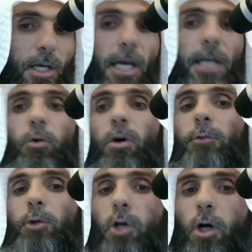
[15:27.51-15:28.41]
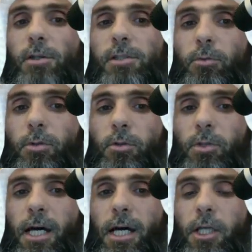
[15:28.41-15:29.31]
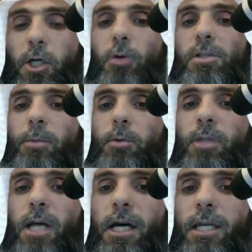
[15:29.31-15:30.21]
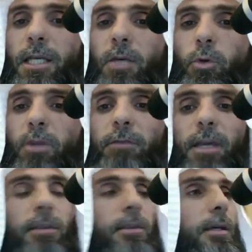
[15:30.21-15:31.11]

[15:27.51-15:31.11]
And whoever you cause to die, cause him to die with faith.